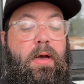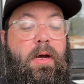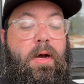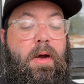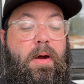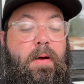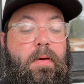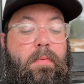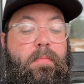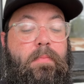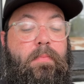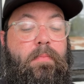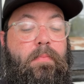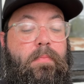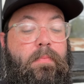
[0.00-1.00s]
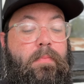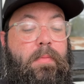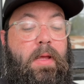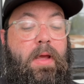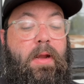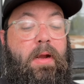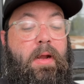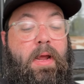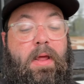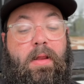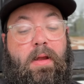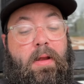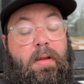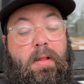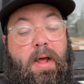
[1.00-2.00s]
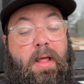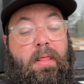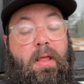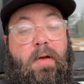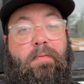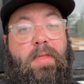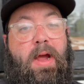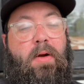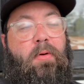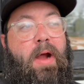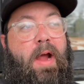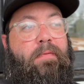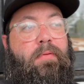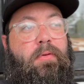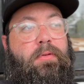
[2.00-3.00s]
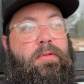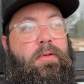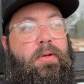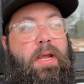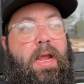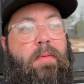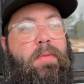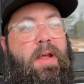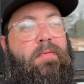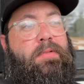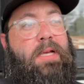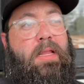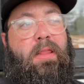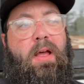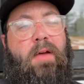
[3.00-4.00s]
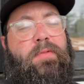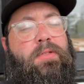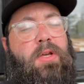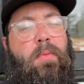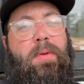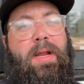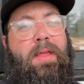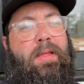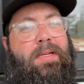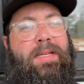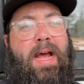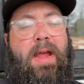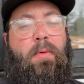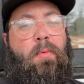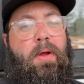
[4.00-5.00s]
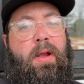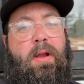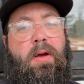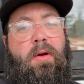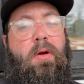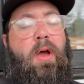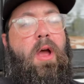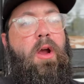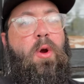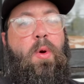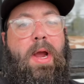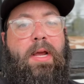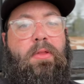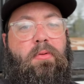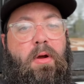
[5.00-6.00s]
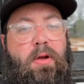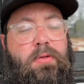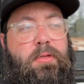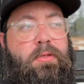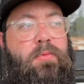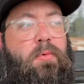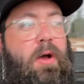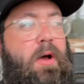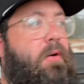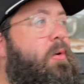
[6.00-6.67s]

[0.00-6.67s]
And again, I loved that rifle to Gabe Davis. I loved so many of the tight window quick throws as well.